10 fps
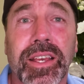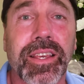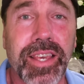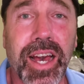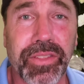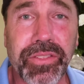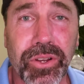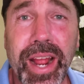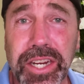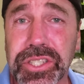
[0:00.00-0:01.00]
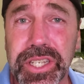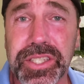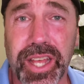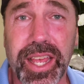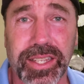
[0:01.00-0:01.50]
Yeah, they're actually
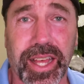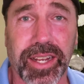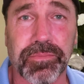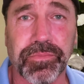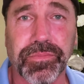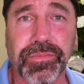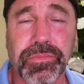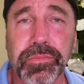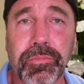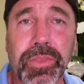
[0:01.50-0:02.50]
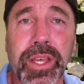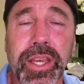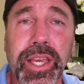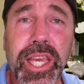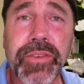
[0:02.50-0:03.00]
saying that.
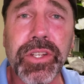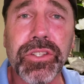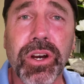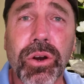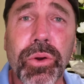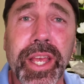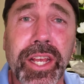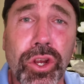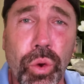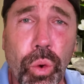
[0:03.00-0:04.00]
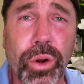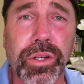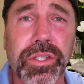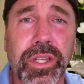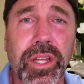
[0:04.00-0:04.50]
Even though in
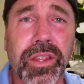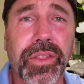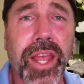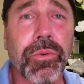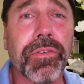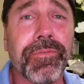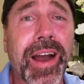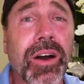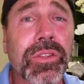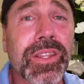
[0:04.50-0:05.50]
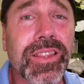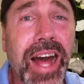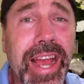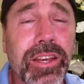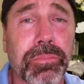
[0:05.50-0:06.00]
court they were found
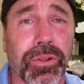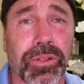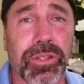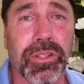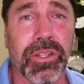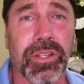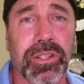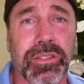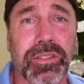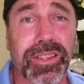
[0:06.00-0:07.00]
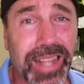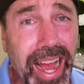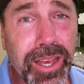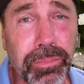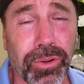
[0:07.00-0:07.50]
liable
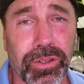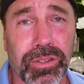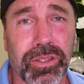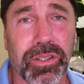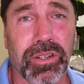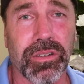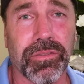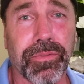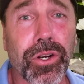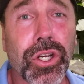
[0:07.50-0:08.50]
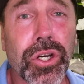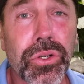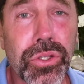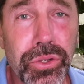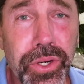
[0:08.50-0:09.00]
for
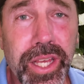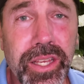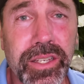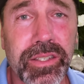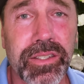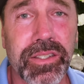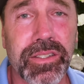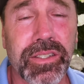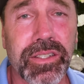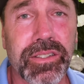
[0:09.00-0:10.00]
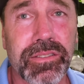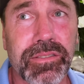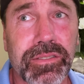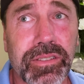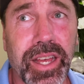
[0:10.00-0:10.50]
colluding
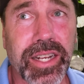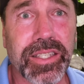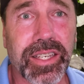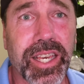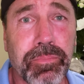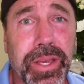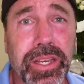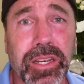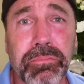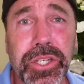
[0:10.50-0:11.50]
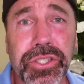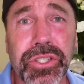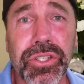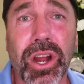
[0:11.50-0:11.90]
and keeping commissions